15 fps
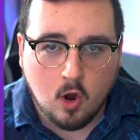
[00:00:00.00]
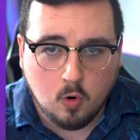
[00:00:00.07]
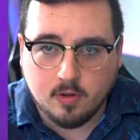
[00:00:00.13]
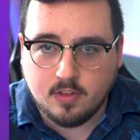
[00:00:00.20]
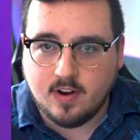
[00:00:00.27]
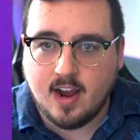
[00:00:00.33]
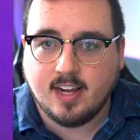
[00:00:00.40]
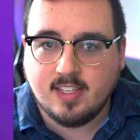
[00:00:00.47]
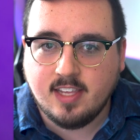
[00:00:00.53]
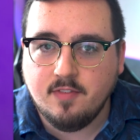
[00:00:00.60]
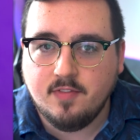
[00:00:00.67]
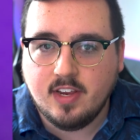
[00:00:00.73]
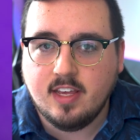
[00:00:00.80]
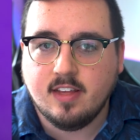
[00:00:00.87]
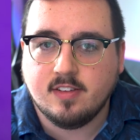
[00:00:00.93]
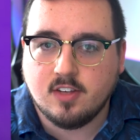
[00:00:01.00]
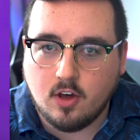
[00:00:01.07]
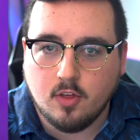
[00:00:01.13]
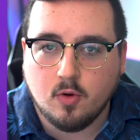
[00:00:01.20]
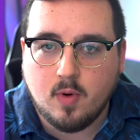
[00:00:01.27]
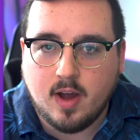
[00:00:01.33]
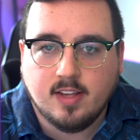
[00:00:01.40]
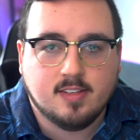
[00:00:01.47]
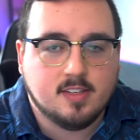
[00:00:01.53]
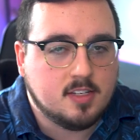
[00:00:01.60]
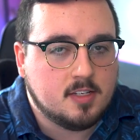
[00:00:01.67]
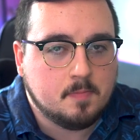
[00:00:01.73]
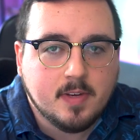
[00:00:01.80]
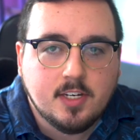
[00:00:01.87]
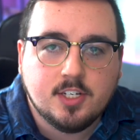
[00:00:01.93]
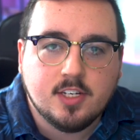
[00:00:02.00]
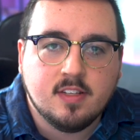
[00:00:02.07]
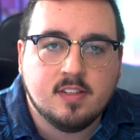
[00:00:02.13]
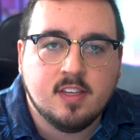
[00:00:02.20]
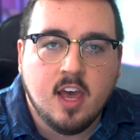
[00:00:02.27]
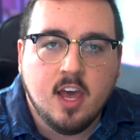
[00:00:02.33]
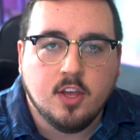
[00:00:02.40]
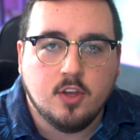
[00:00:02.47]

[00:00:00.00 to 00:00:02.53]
or their activity is otherwise suspicious,